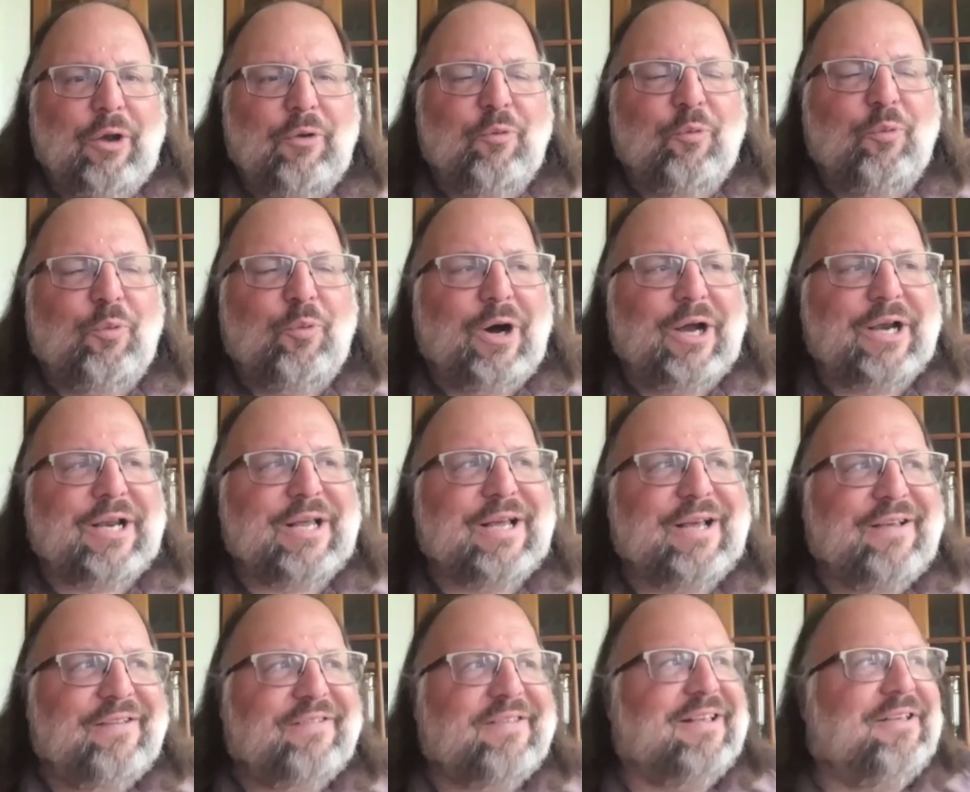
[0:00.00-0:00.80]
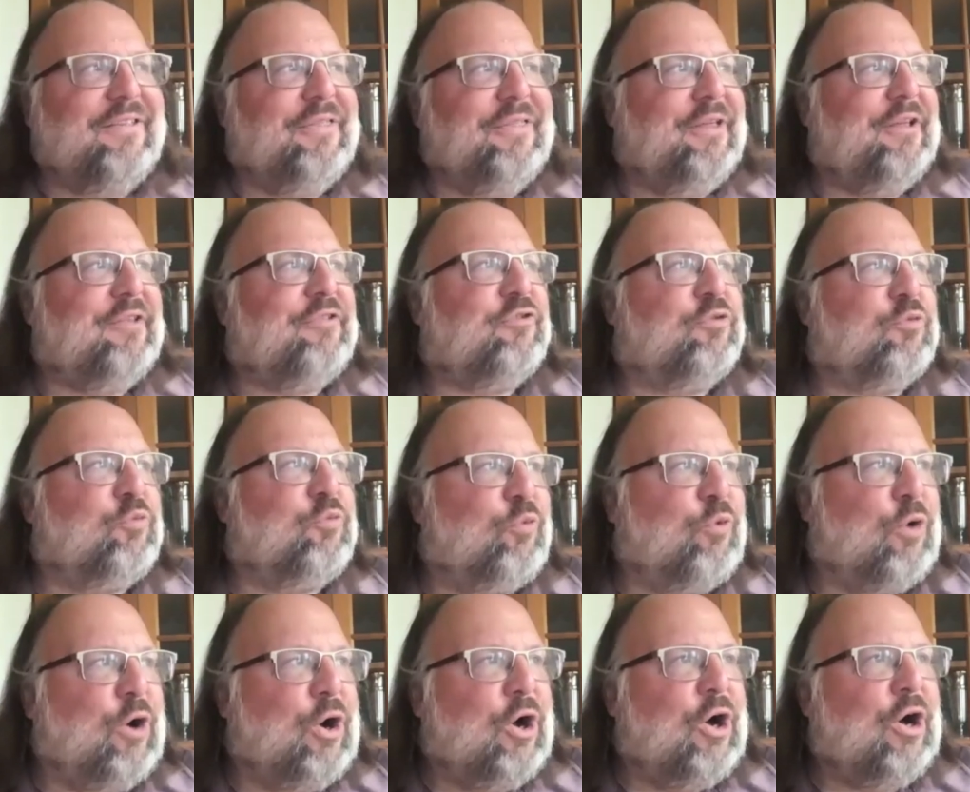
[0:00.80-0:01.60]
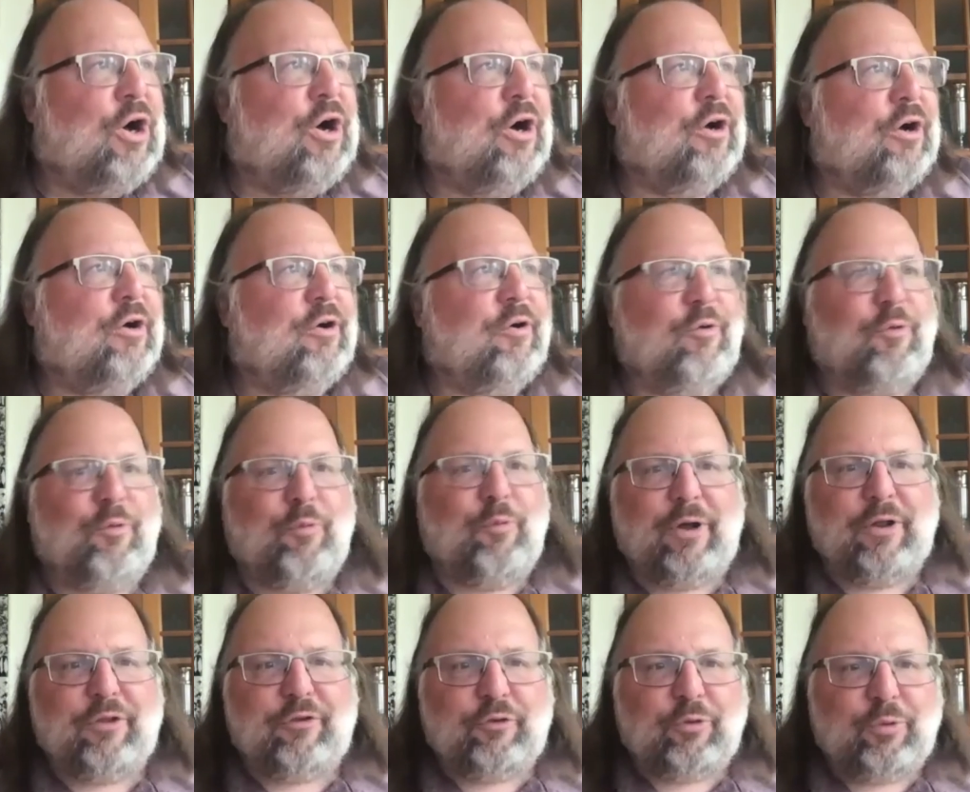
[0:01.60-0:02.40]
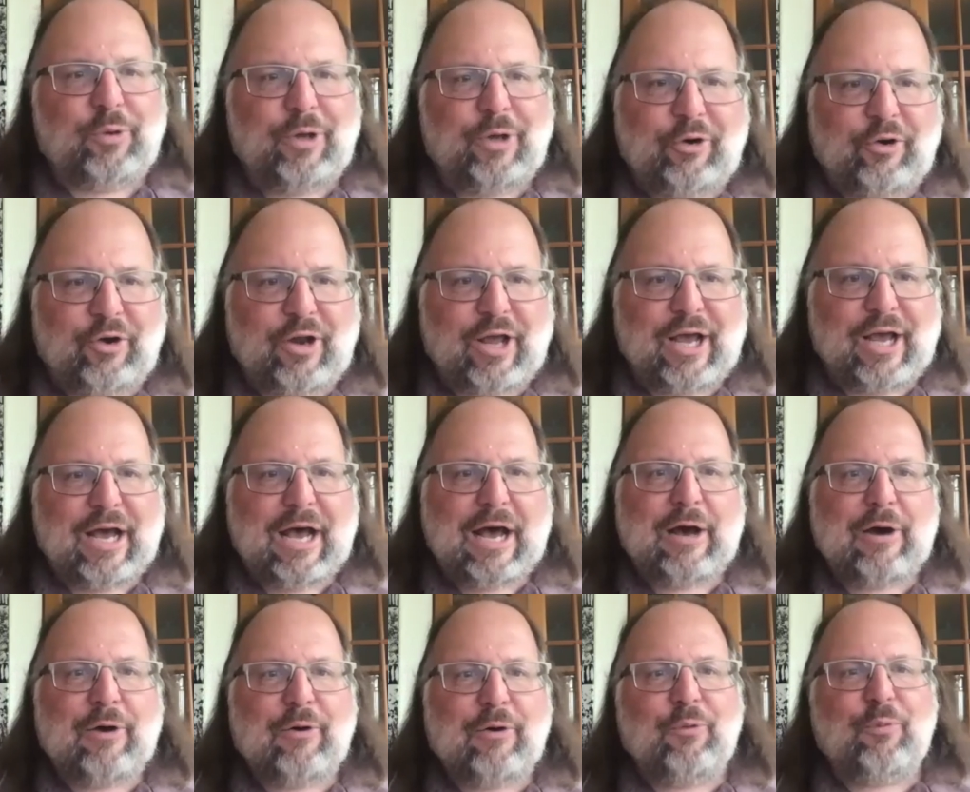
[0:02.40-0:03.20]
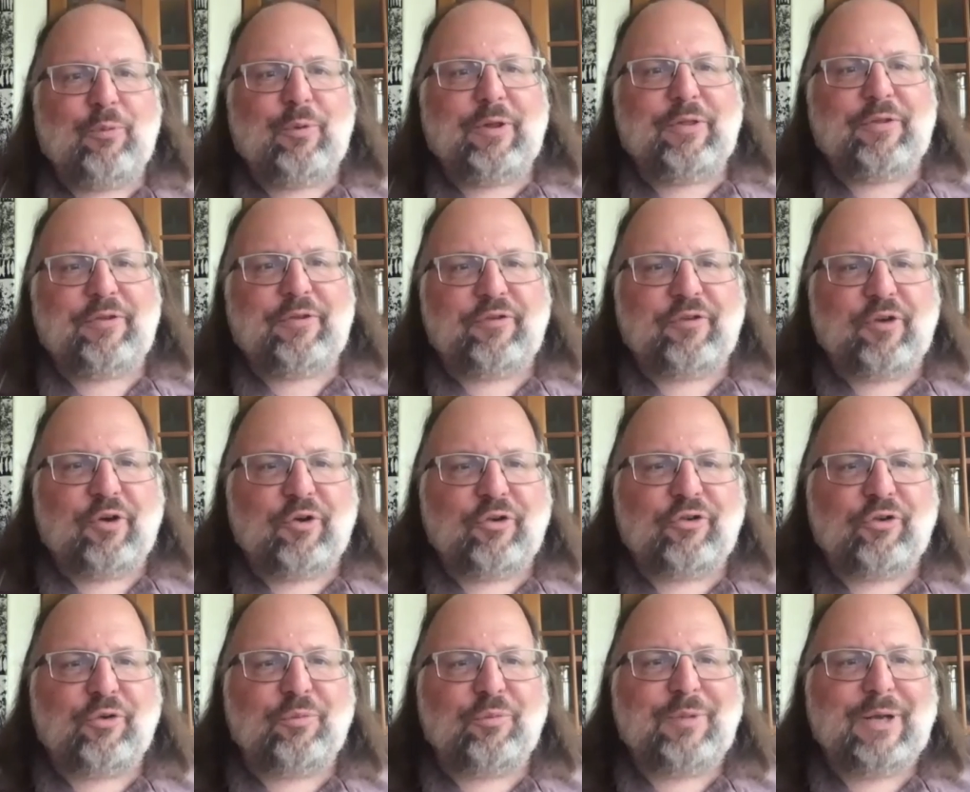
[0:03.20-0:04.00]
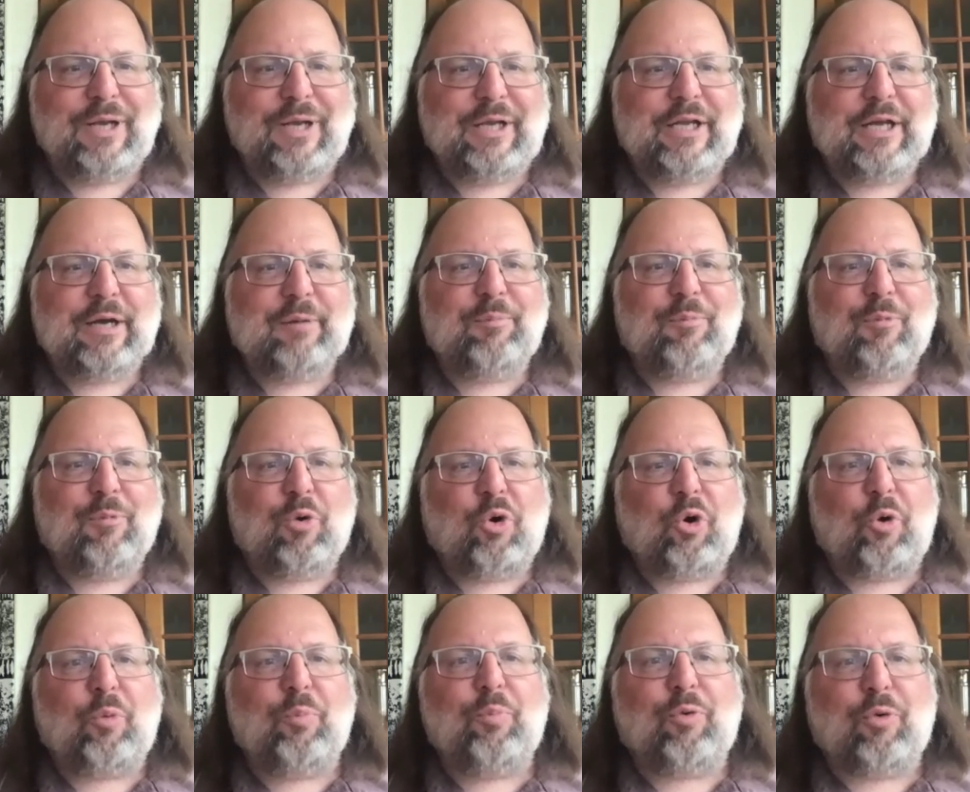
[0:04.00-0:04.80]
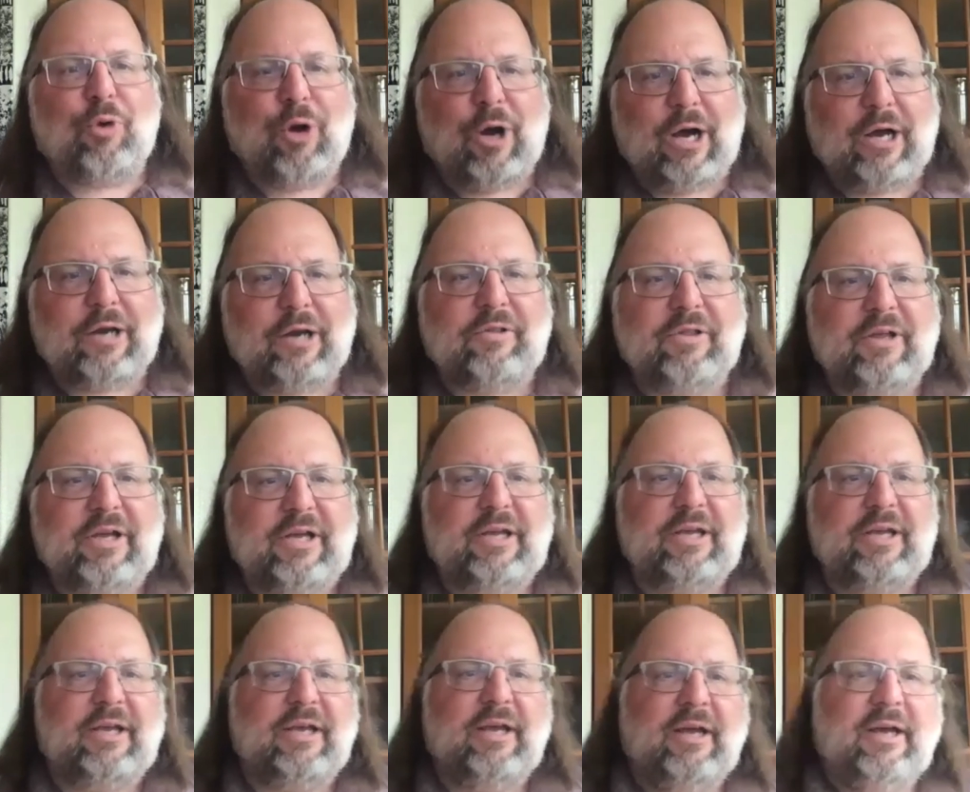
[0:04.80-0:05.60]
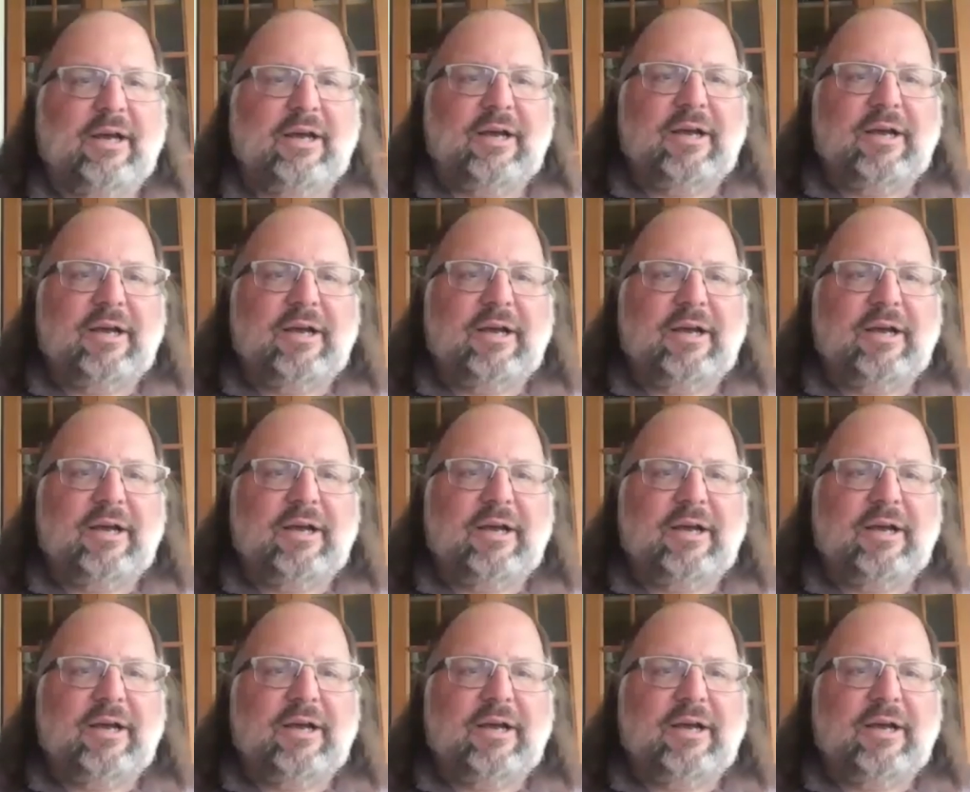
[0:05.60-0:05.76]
What is it that's wrong with Twitter now, with social media more broadly,